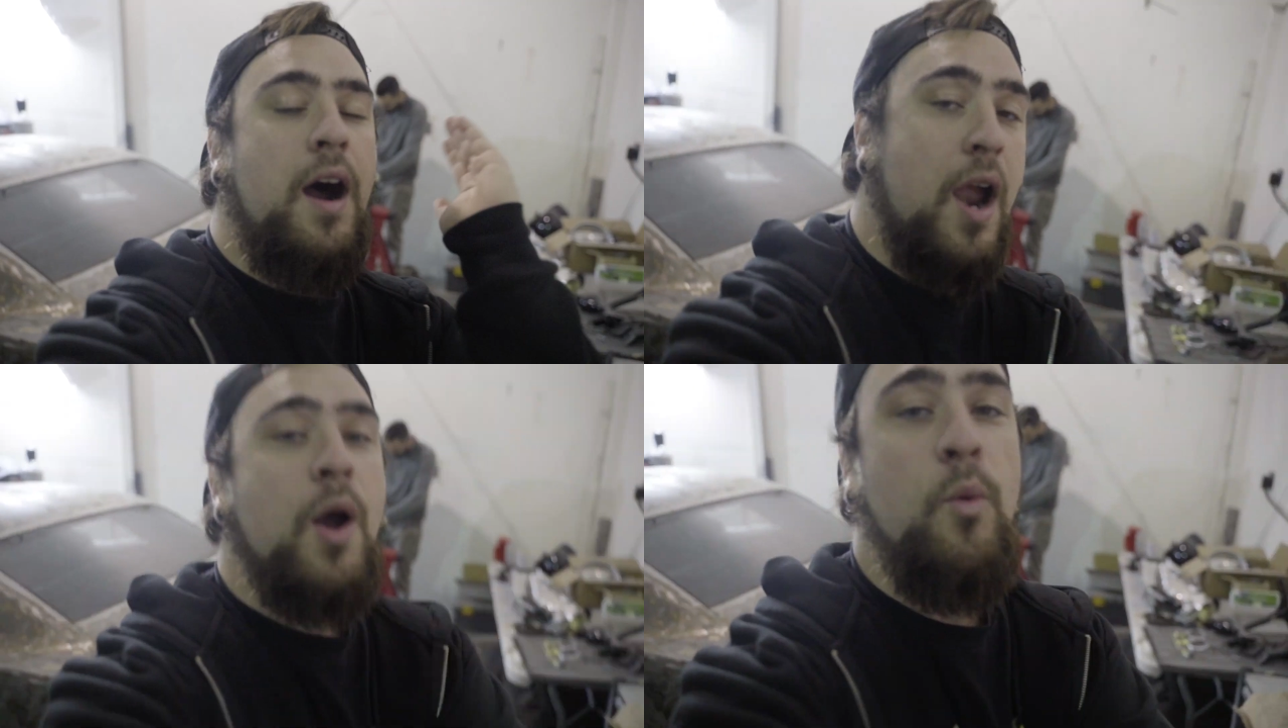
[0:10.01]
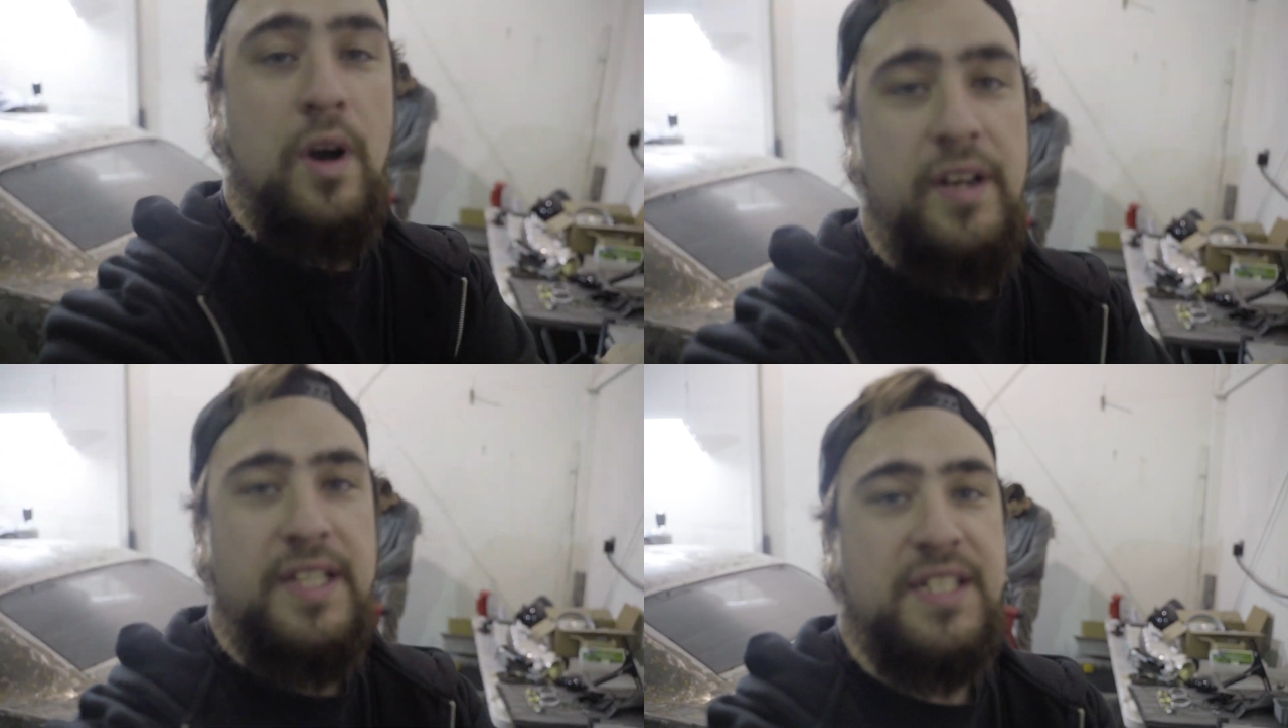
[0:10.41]
Alright,
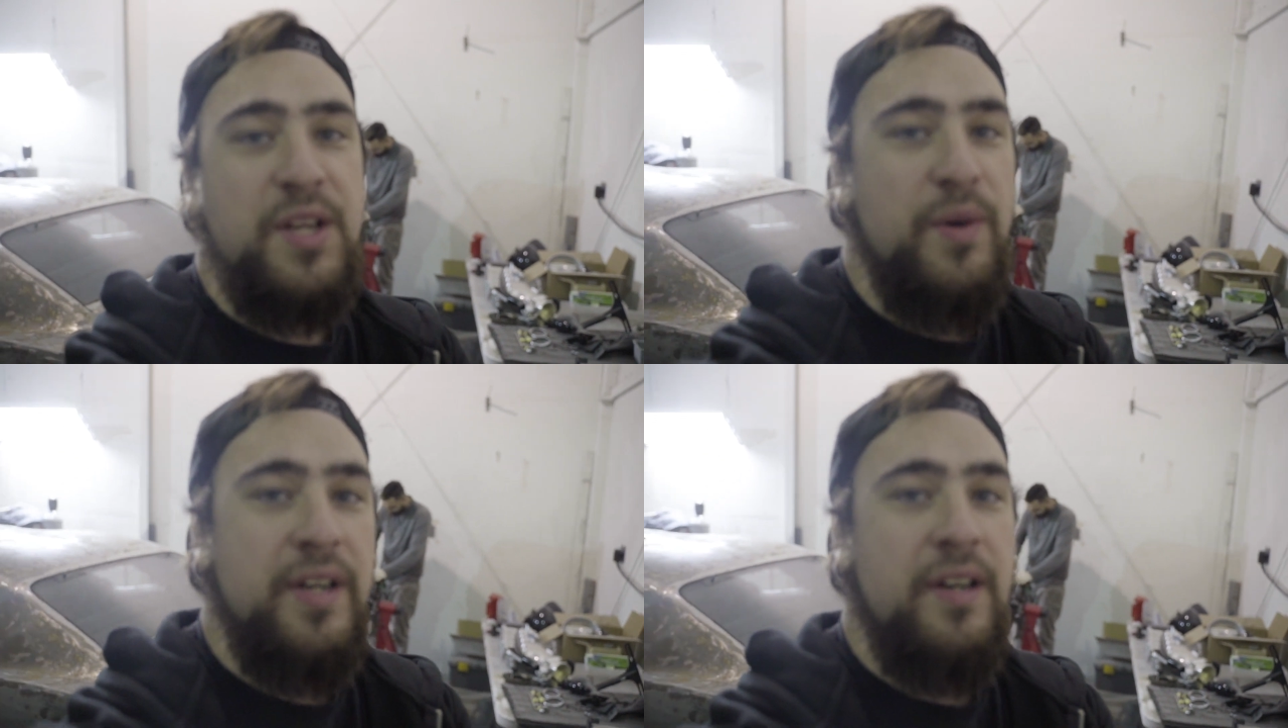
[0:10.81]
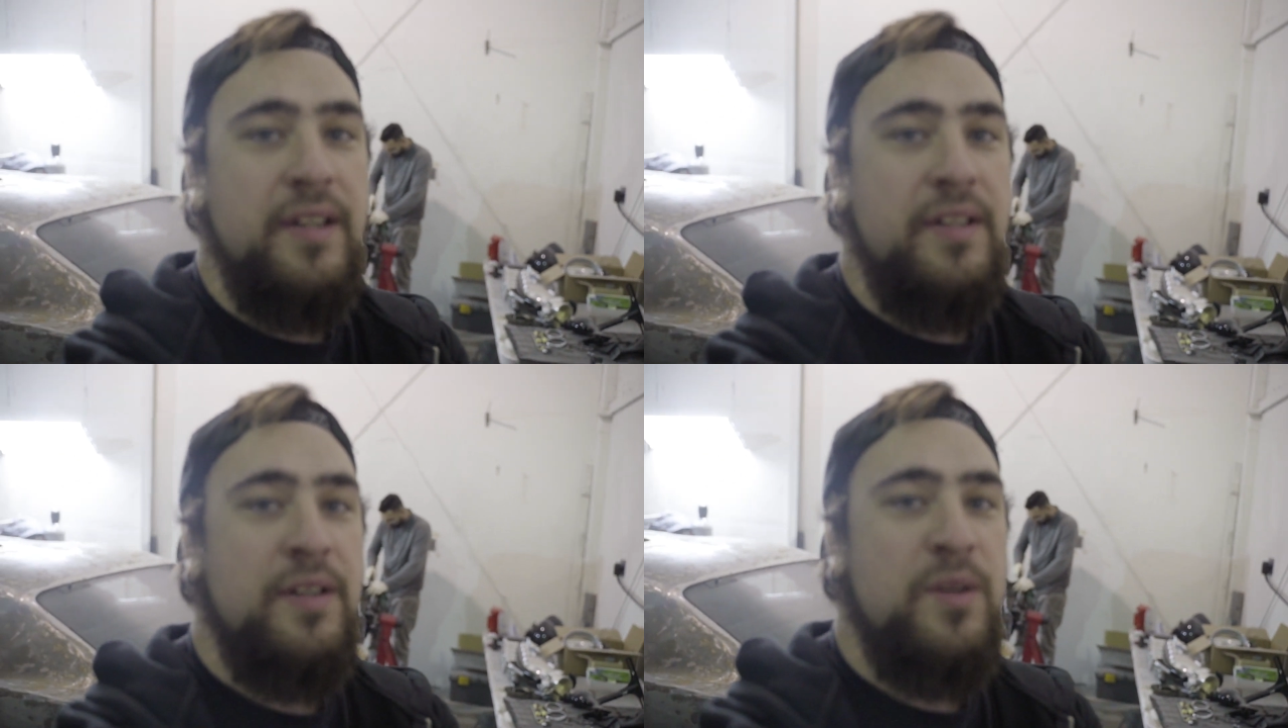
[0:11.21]
what is going
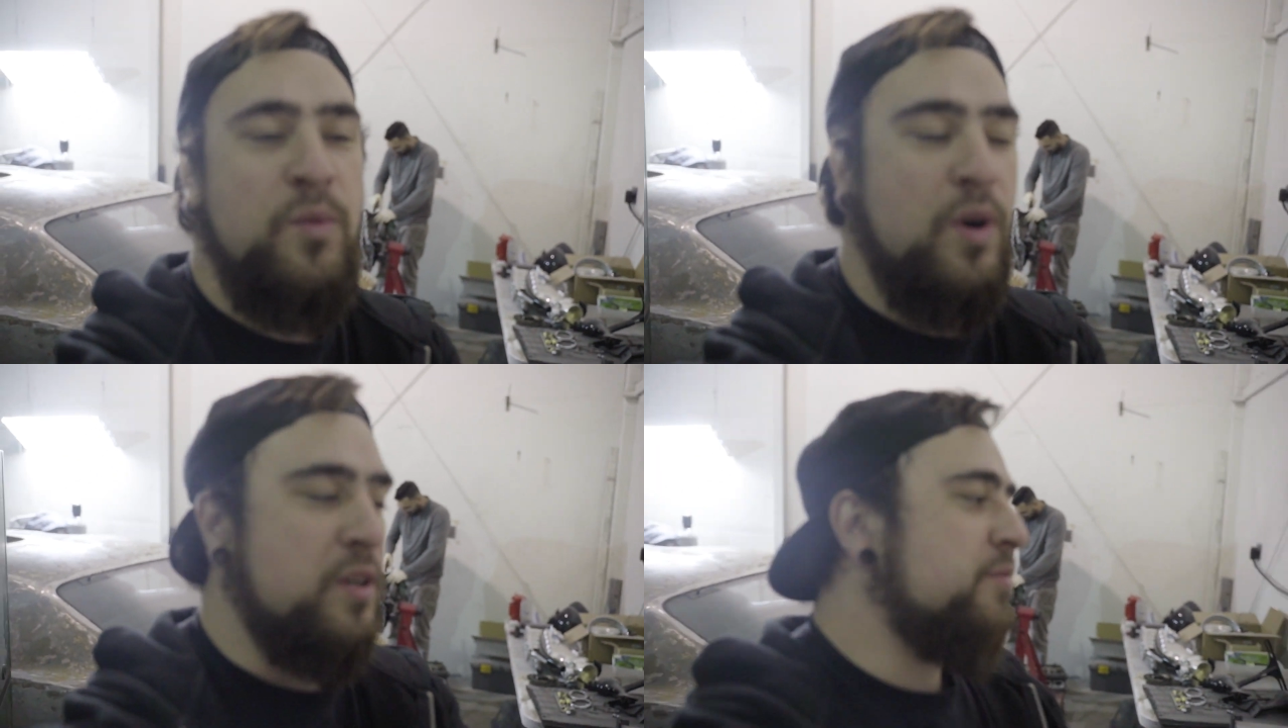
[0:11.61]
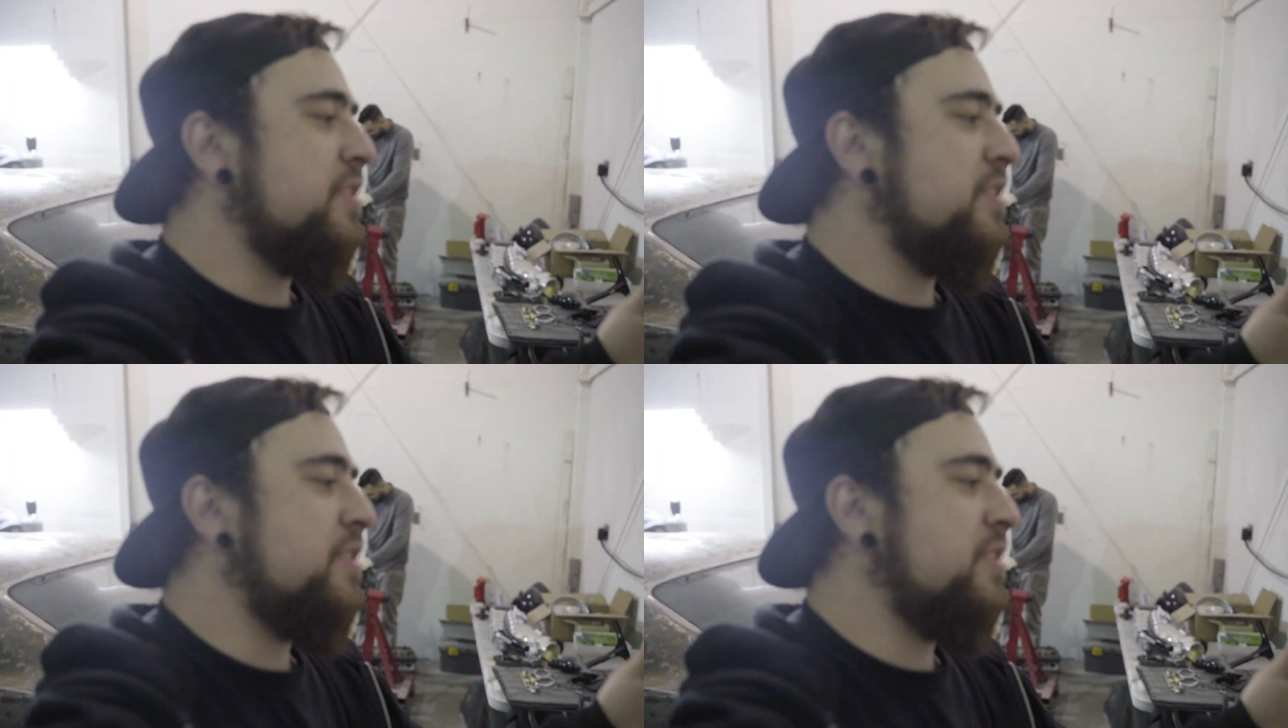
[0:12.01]
on? Welcome